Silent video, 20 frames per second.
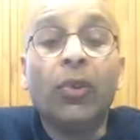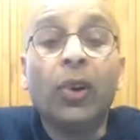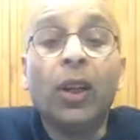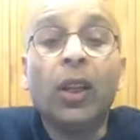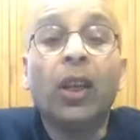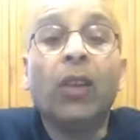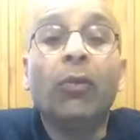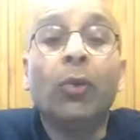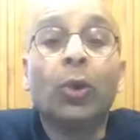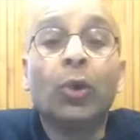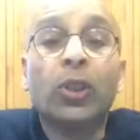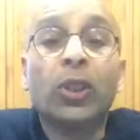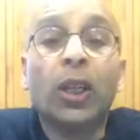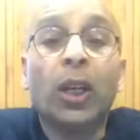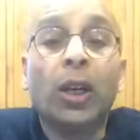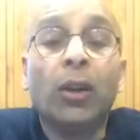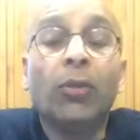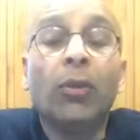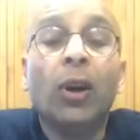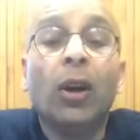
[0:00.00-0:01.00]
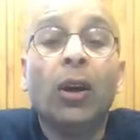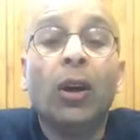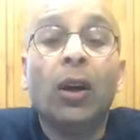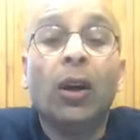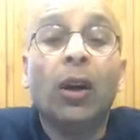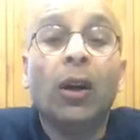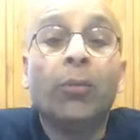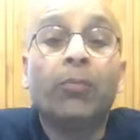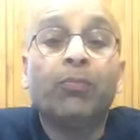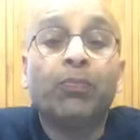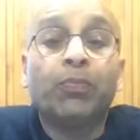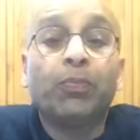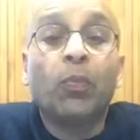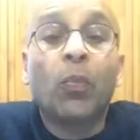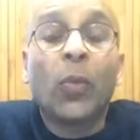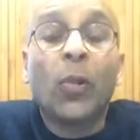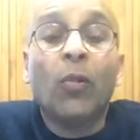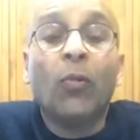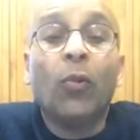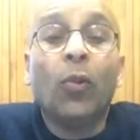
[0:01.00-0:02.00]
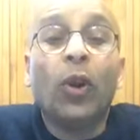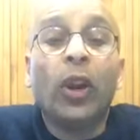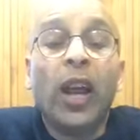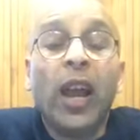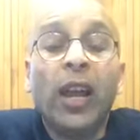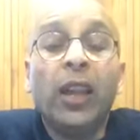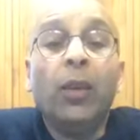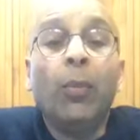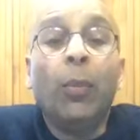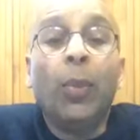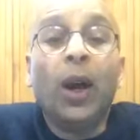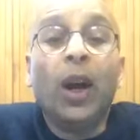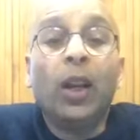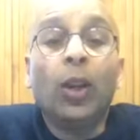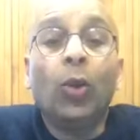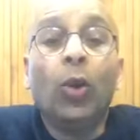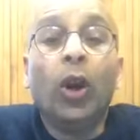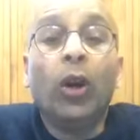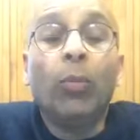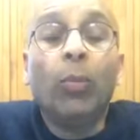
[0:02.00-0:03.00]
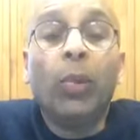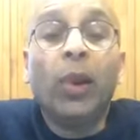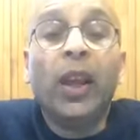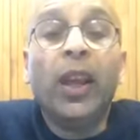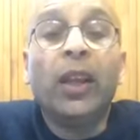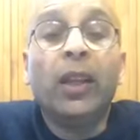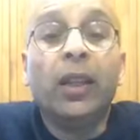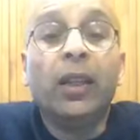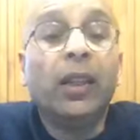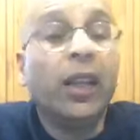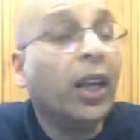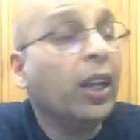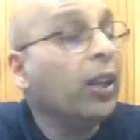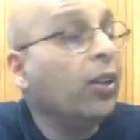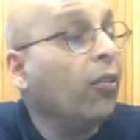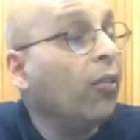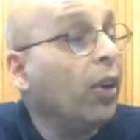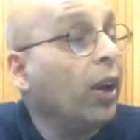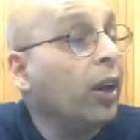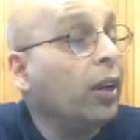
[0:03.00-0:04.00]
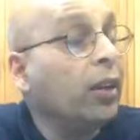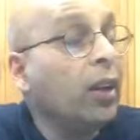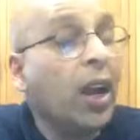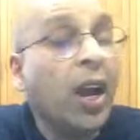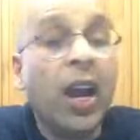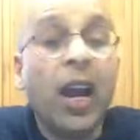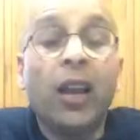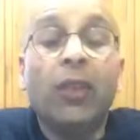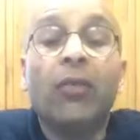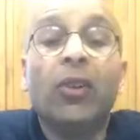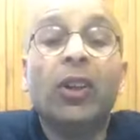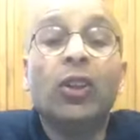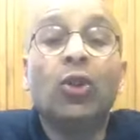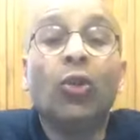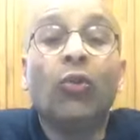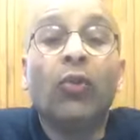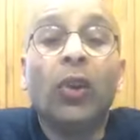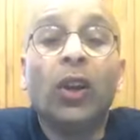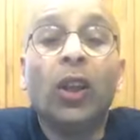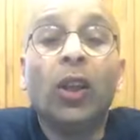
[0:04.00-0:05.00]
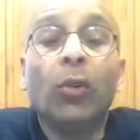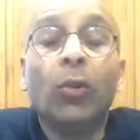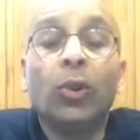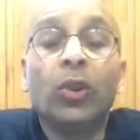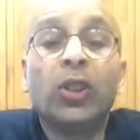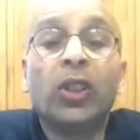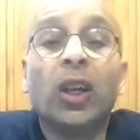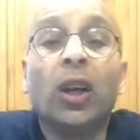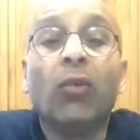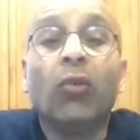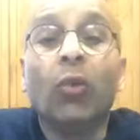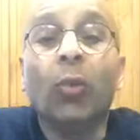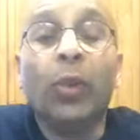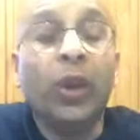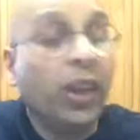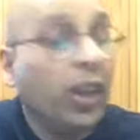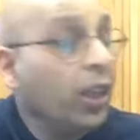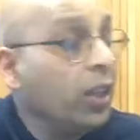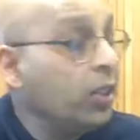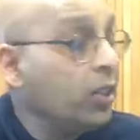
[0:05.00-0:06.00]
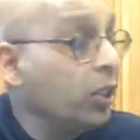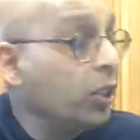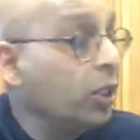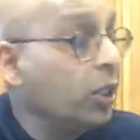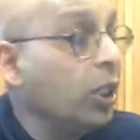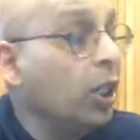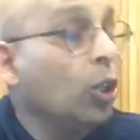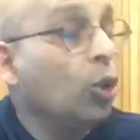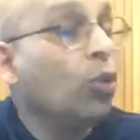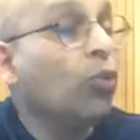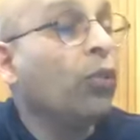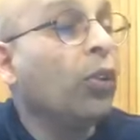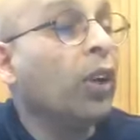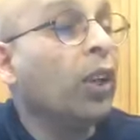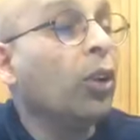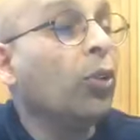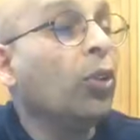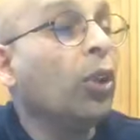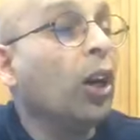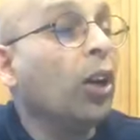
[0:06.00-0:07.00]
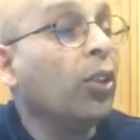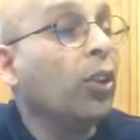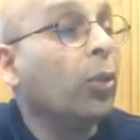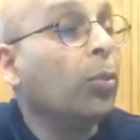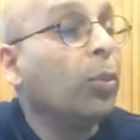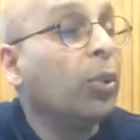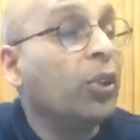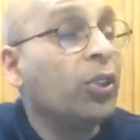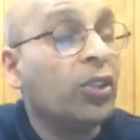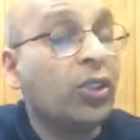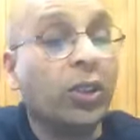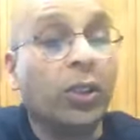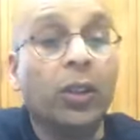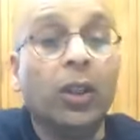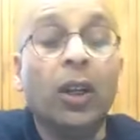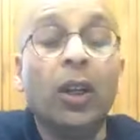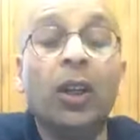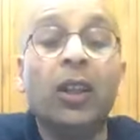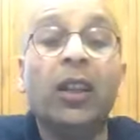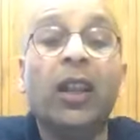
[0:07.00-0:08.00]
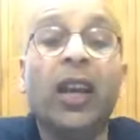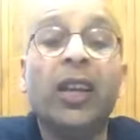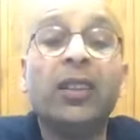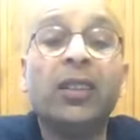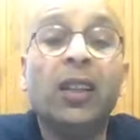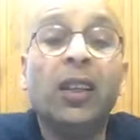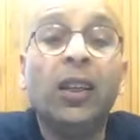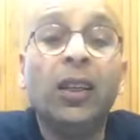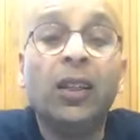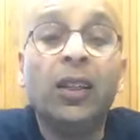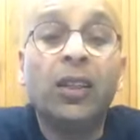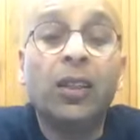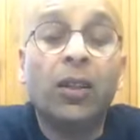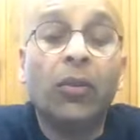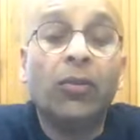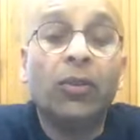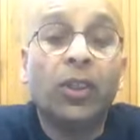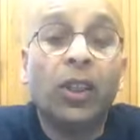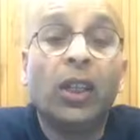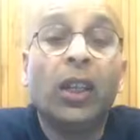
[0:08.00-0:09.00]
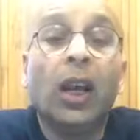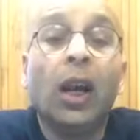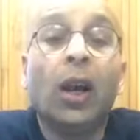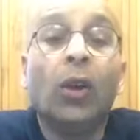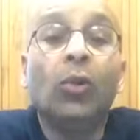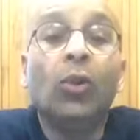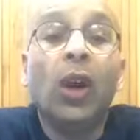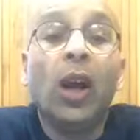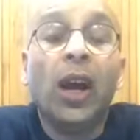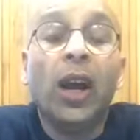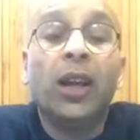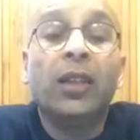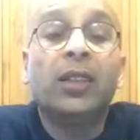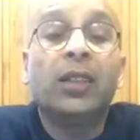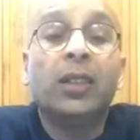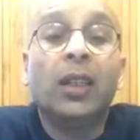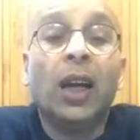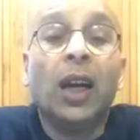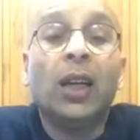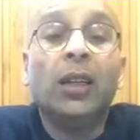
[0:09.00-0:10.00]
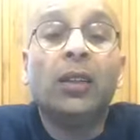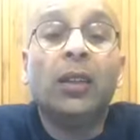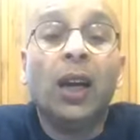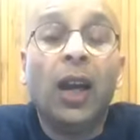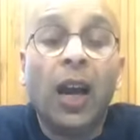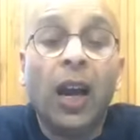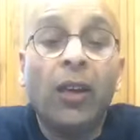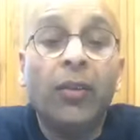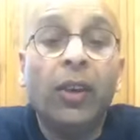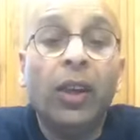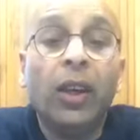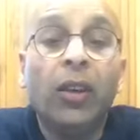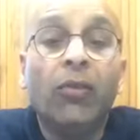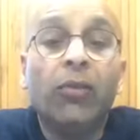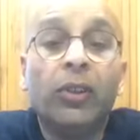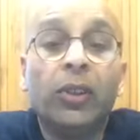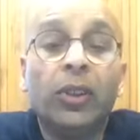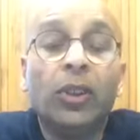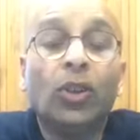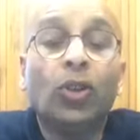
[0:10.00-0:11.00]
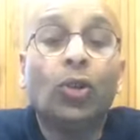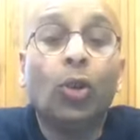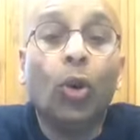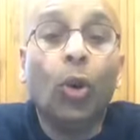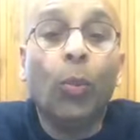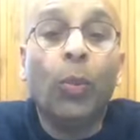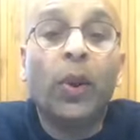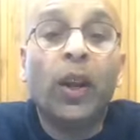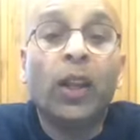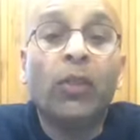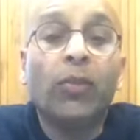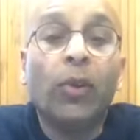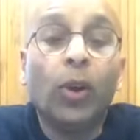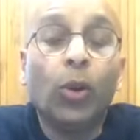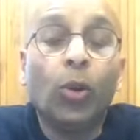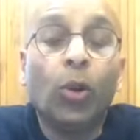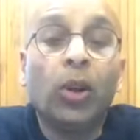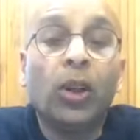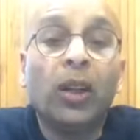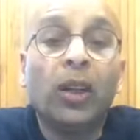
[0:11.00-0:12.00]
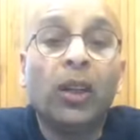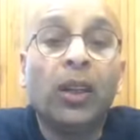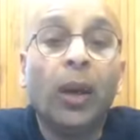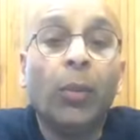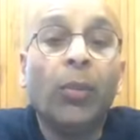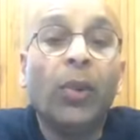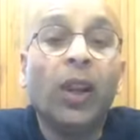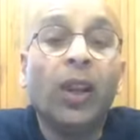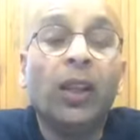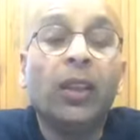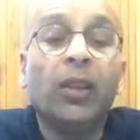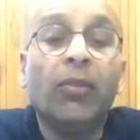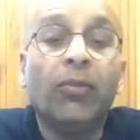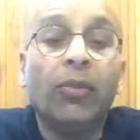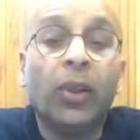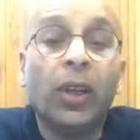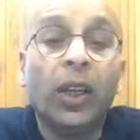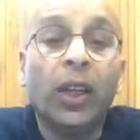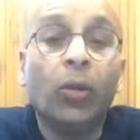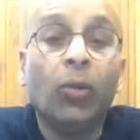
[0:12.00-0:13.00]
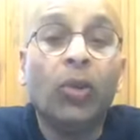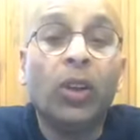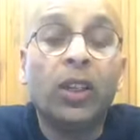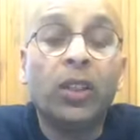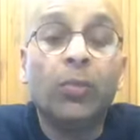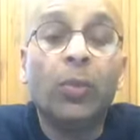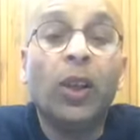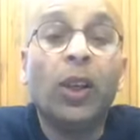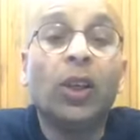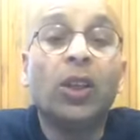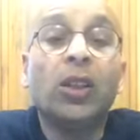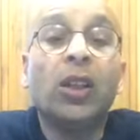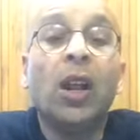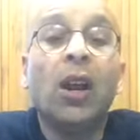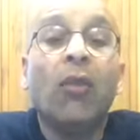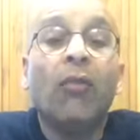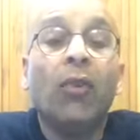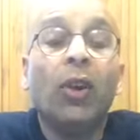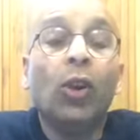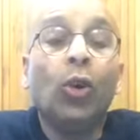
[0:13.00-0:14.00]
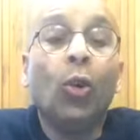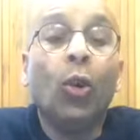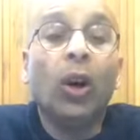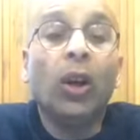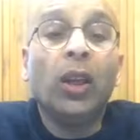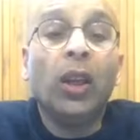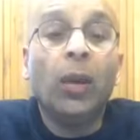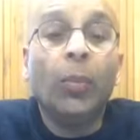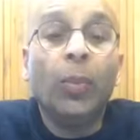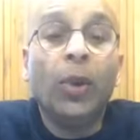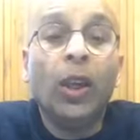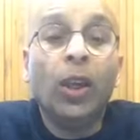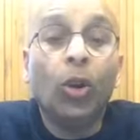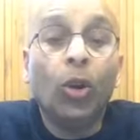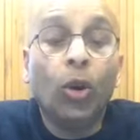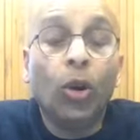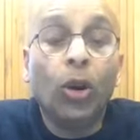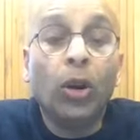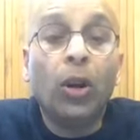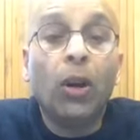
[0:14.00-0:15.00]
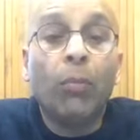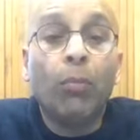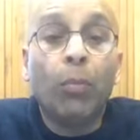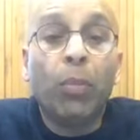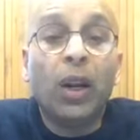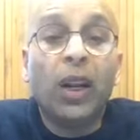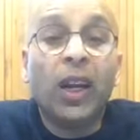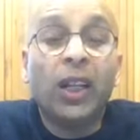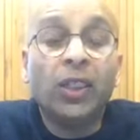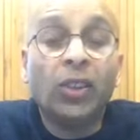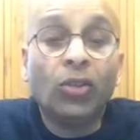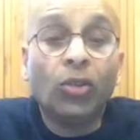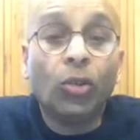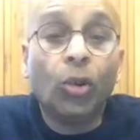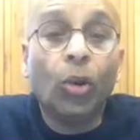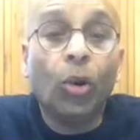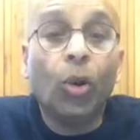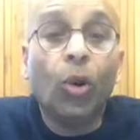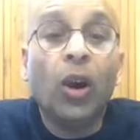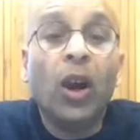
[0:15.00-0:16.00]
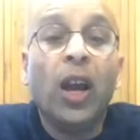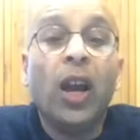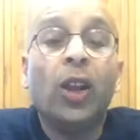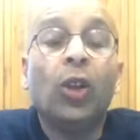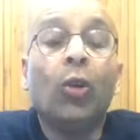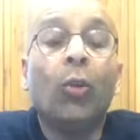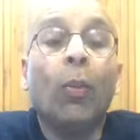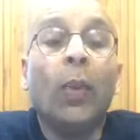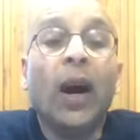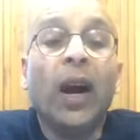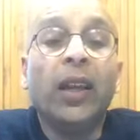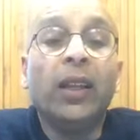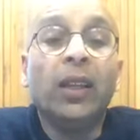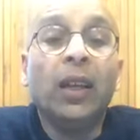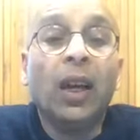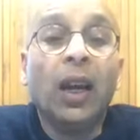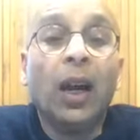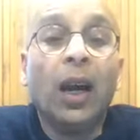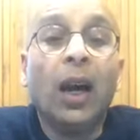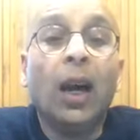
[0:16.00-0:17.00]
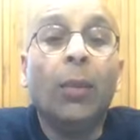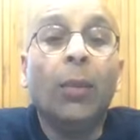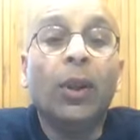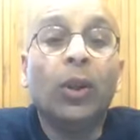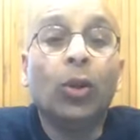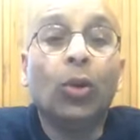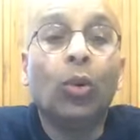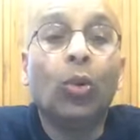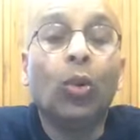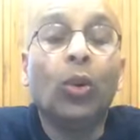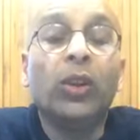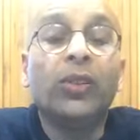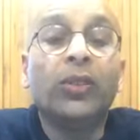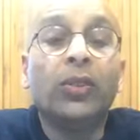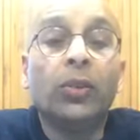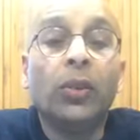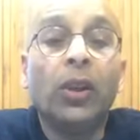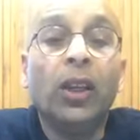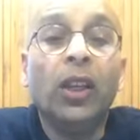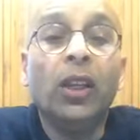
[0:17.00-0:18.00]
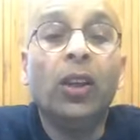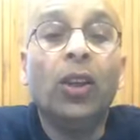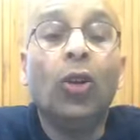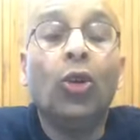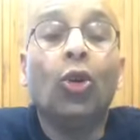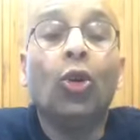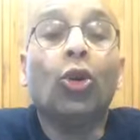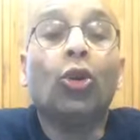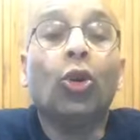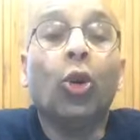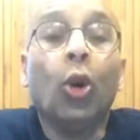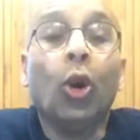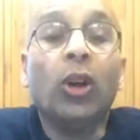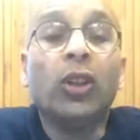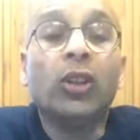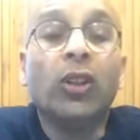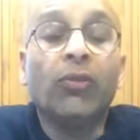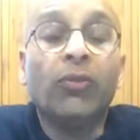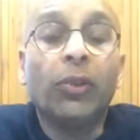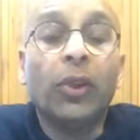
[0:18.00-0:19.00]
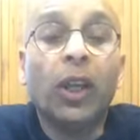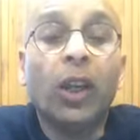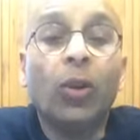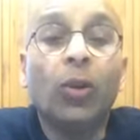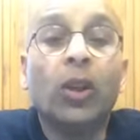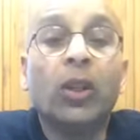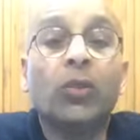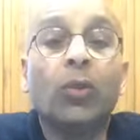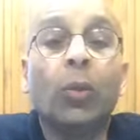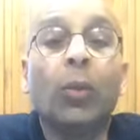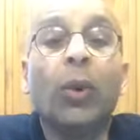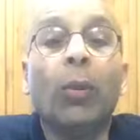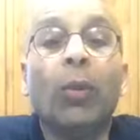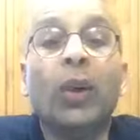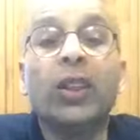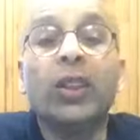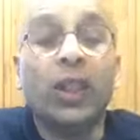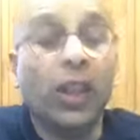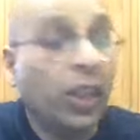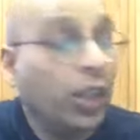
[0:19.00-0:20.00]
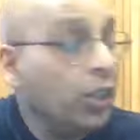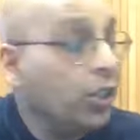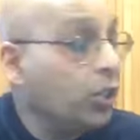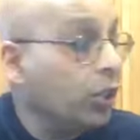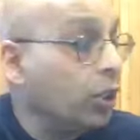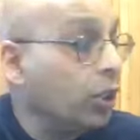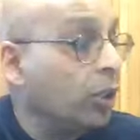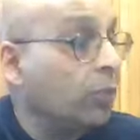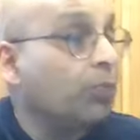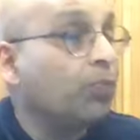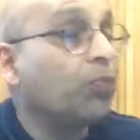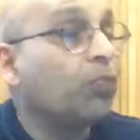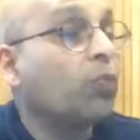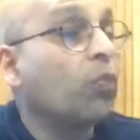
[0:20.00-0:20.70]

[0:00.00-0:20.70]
forgive yourself for any part you have played in that event. And once you forgive yourself, it will be easier to forgive the other person. Next thing is, sit down and start having a very slow breath while you're contemplating the forgiveness. Because when you are keeping your breath slow and your mind calm and cool and serene, your thoughts of forgiveness will be much easier.